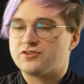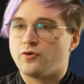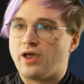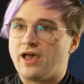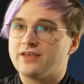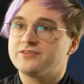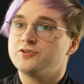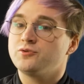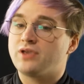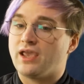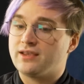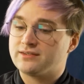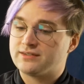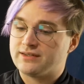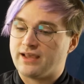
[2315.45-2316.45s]
So as you
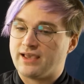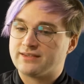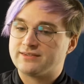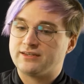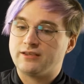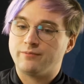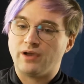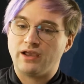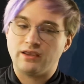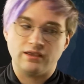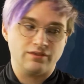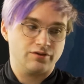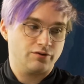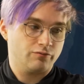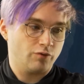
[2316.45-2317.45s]
gain tenacity by
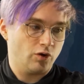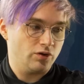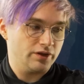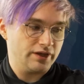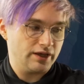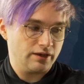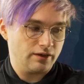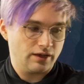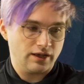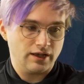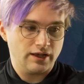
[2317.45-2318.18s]
either rolling